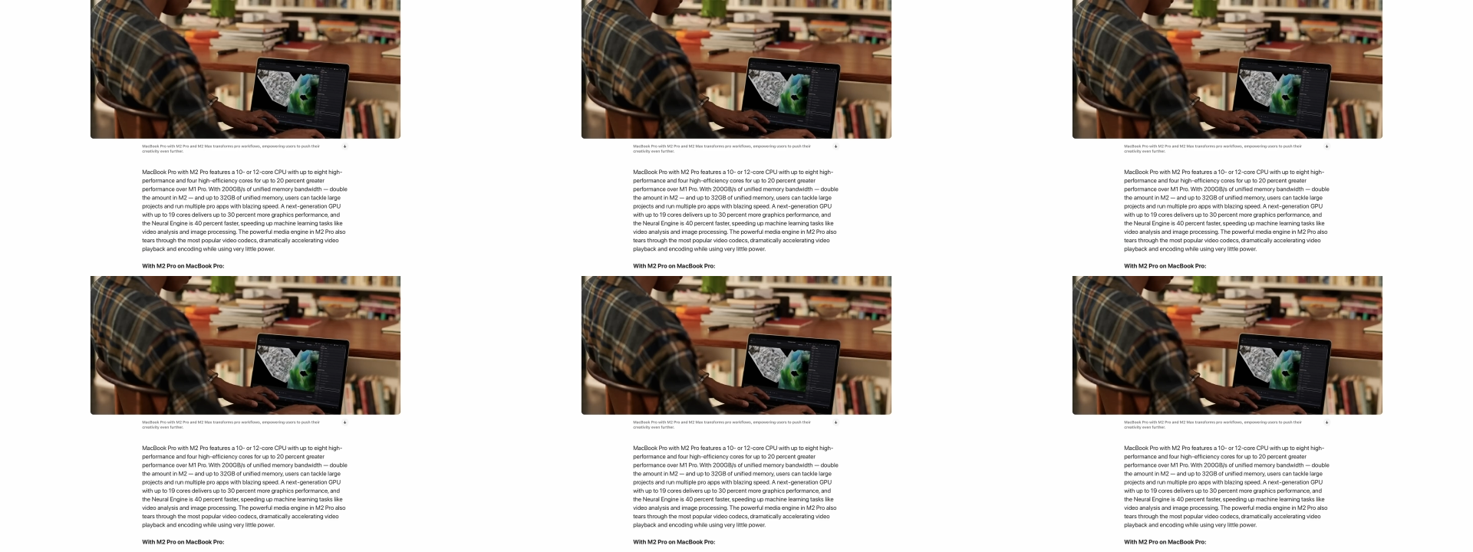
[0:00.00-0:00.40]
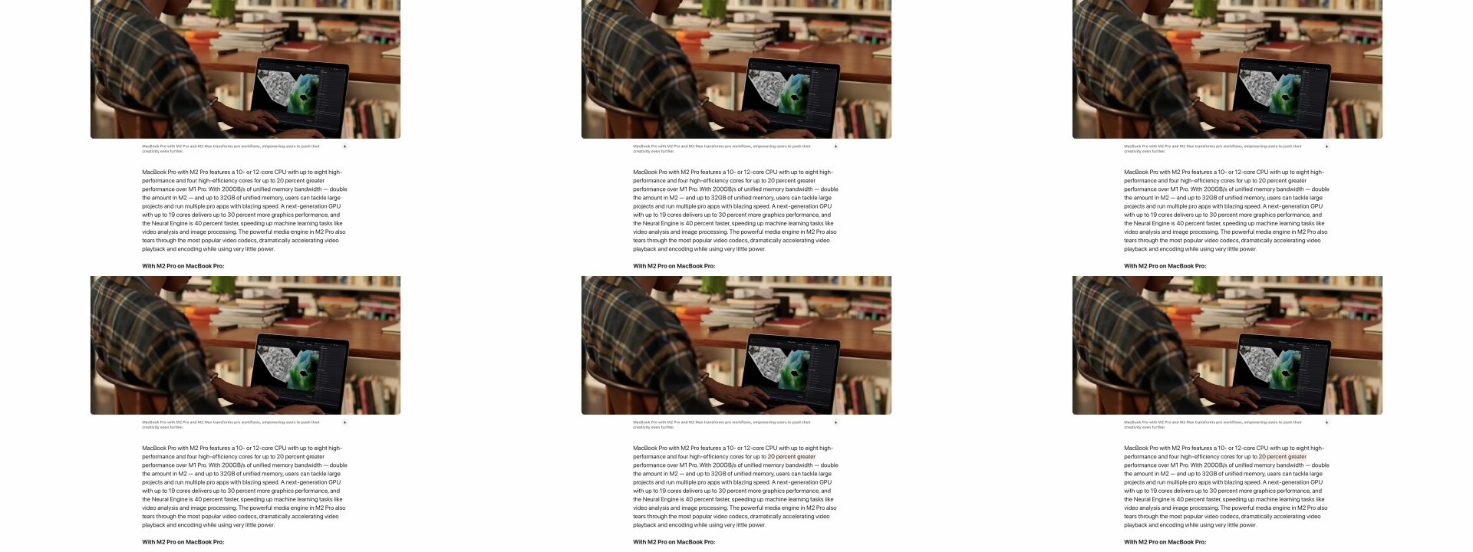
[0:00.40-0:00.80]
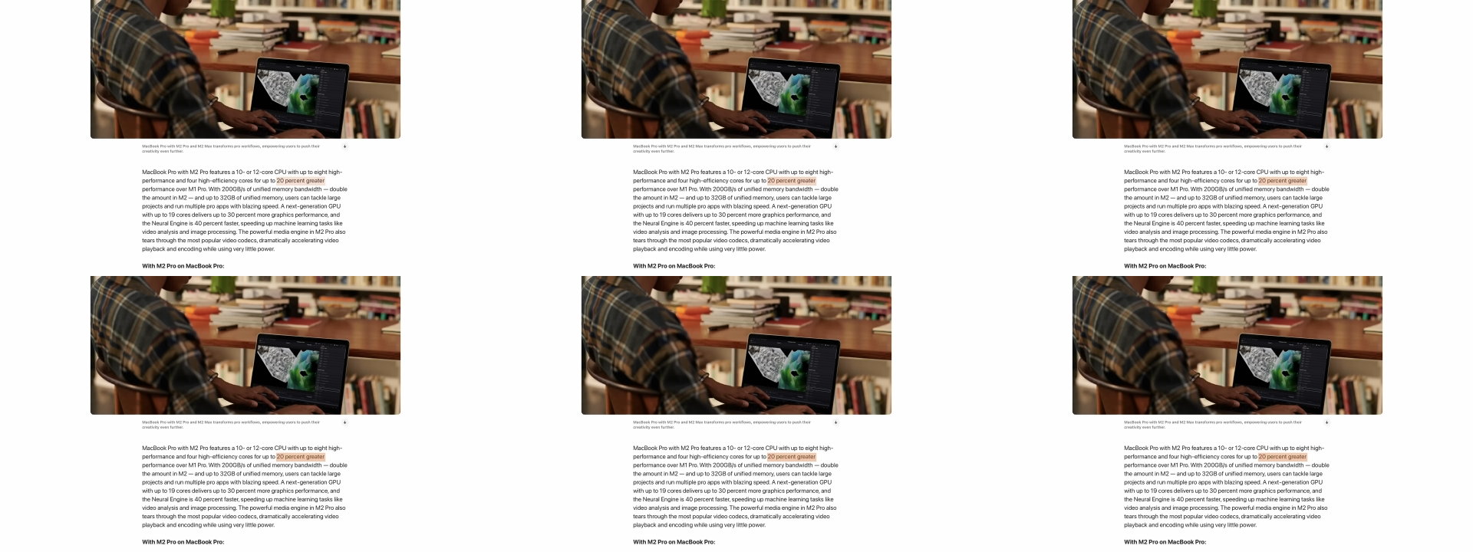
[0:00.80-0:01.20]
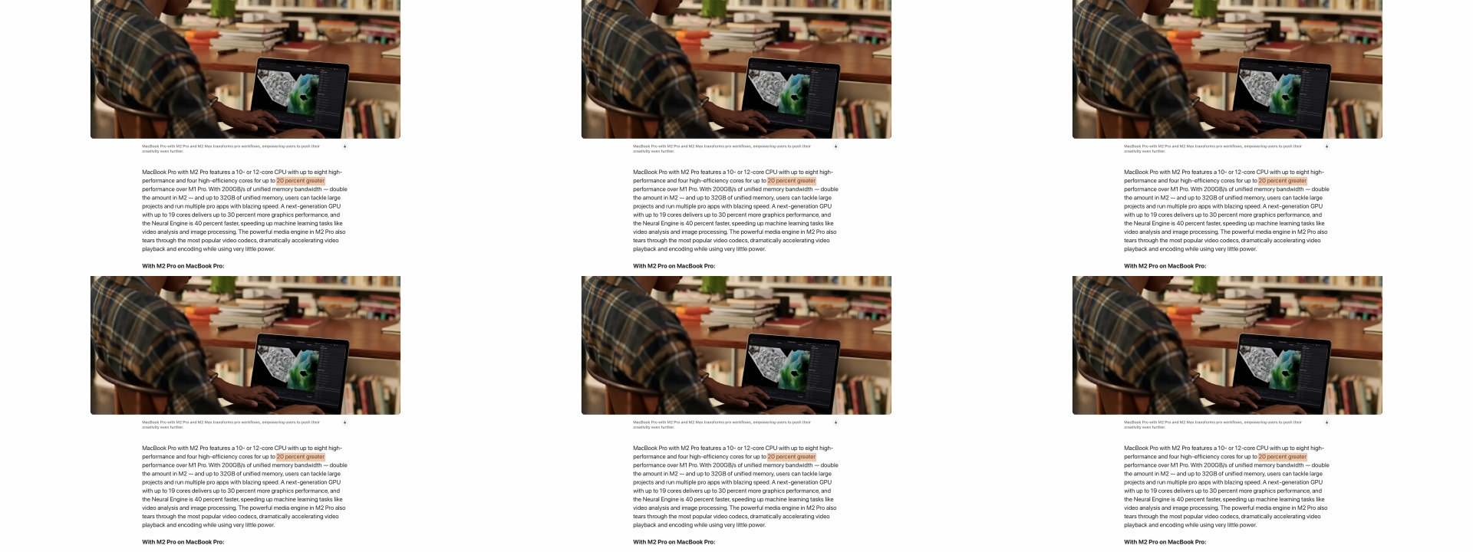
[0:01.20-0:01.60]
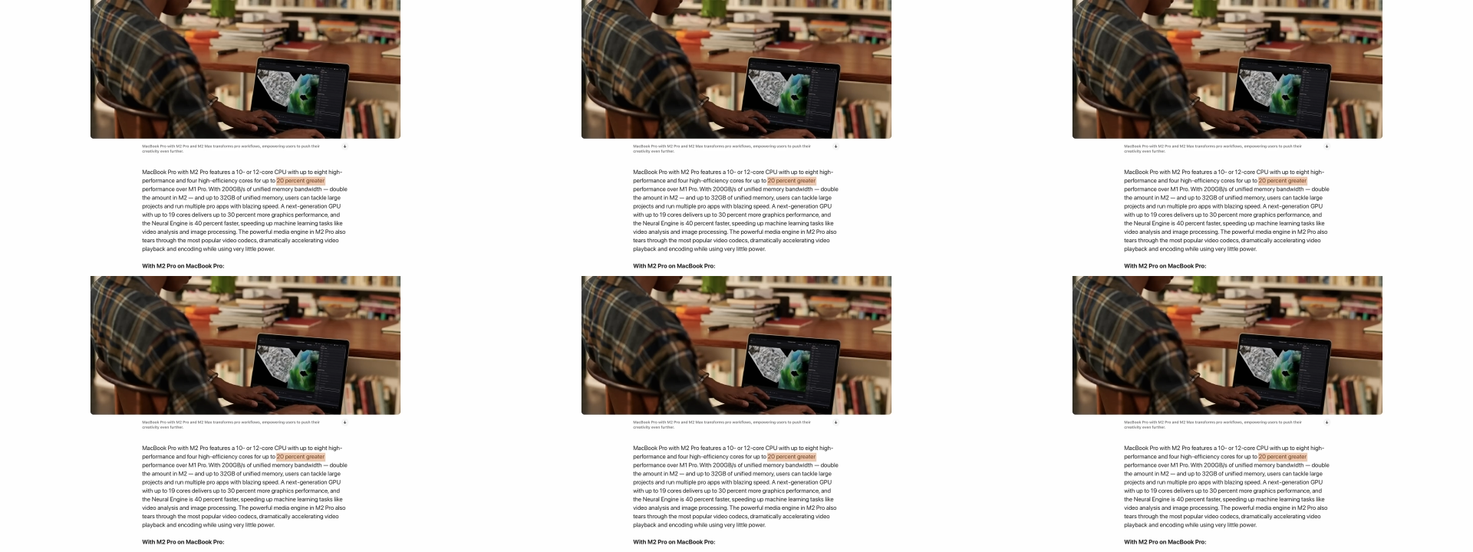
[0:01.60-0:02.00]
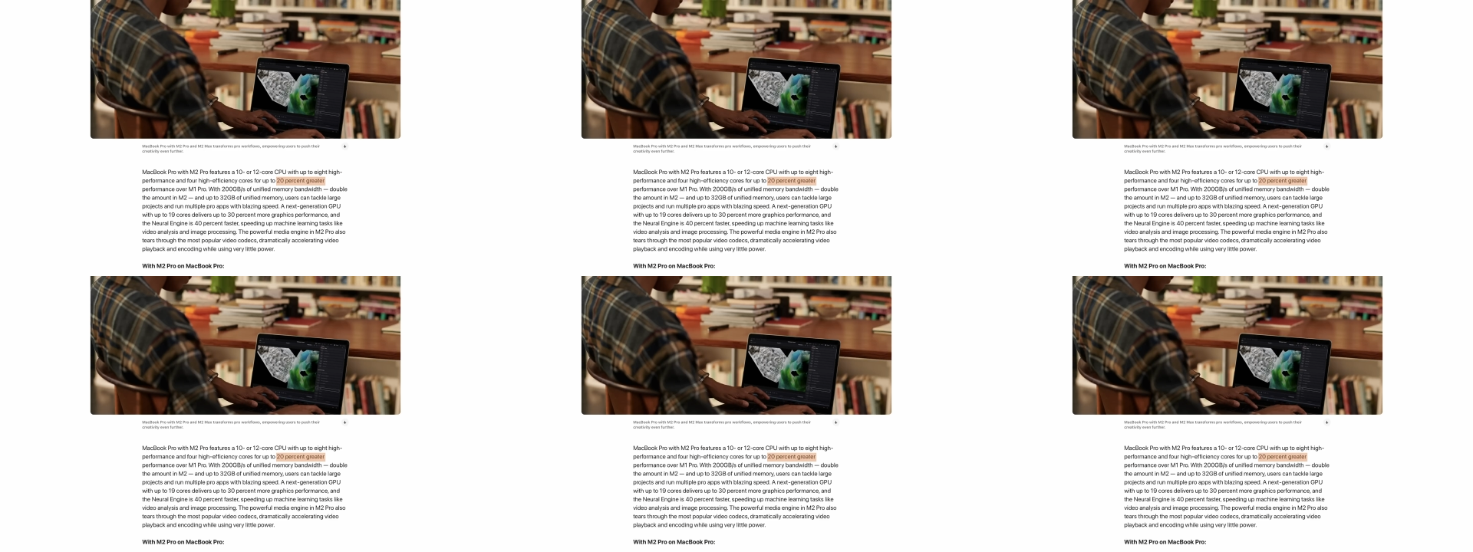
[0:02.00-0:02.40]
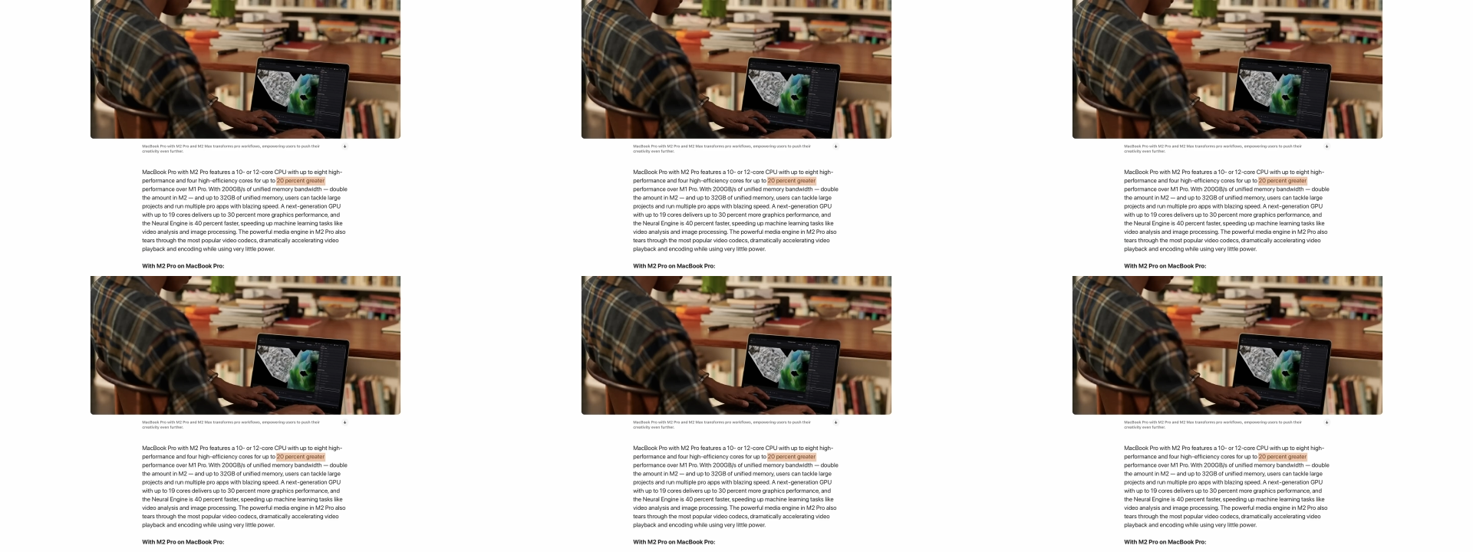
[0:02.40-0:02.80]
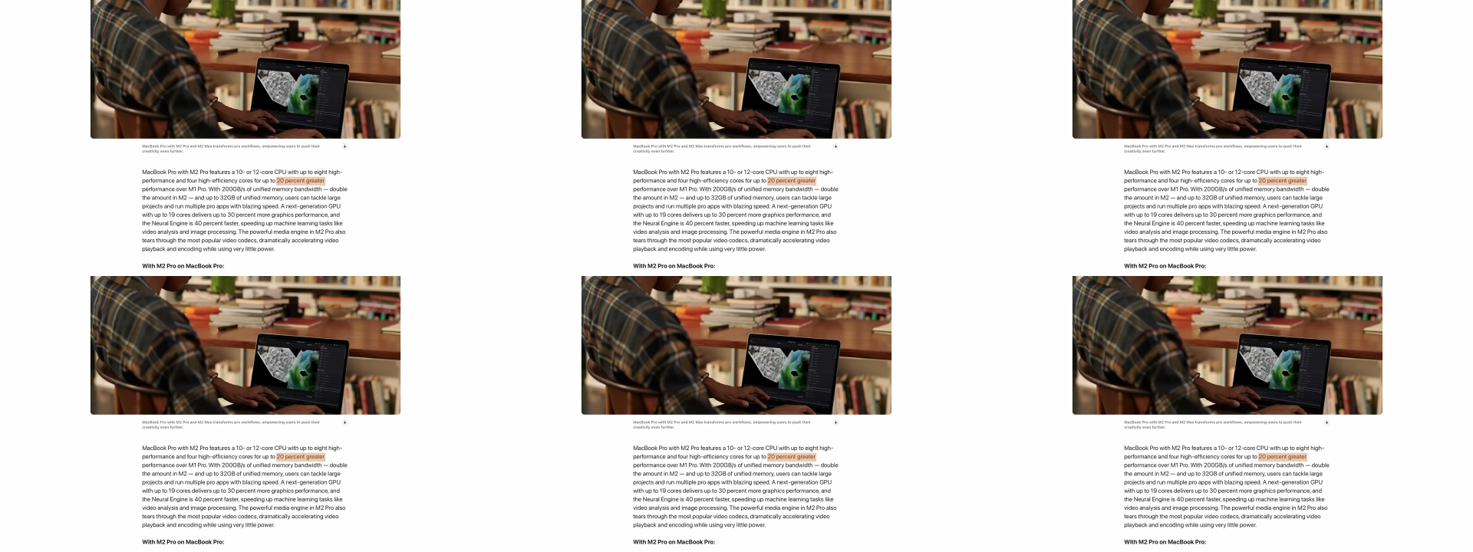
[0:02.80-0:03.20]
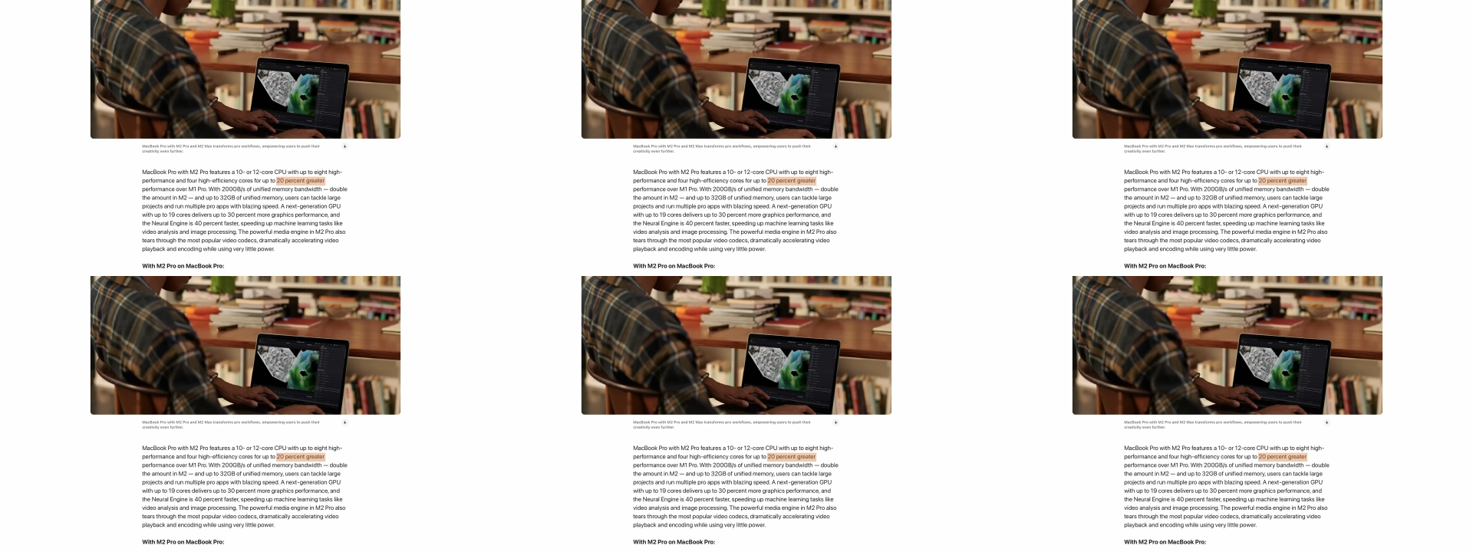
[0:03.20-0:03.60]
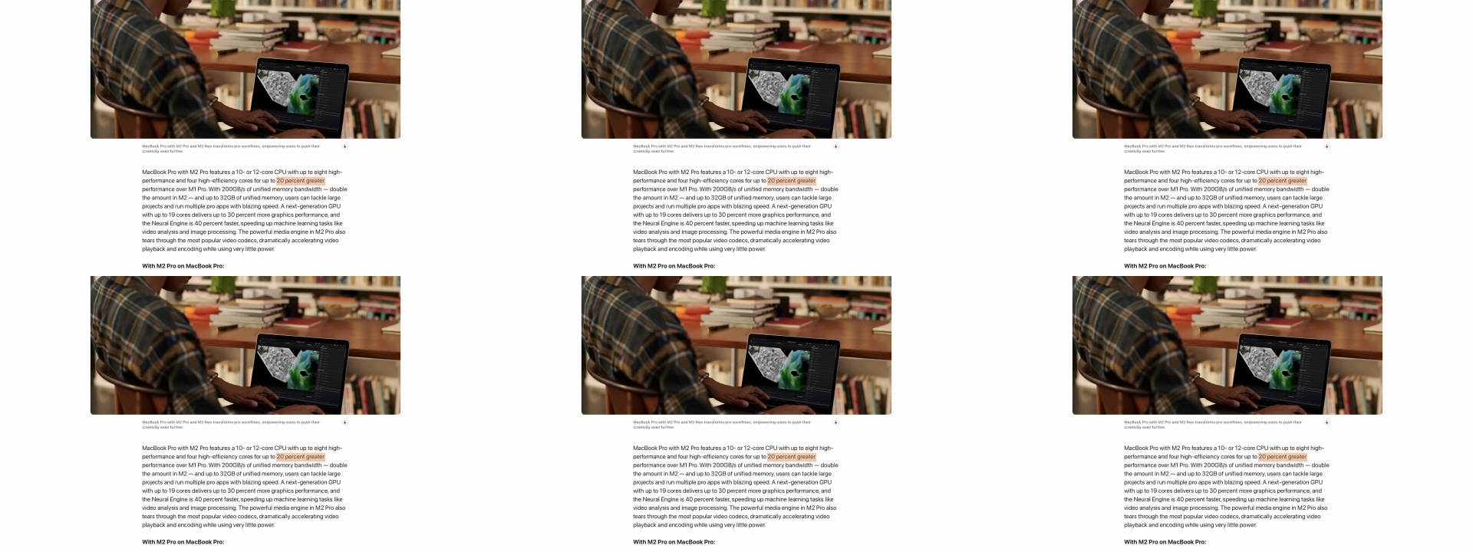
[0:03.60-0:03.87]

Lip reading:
No face is visible, so there are no lips to read.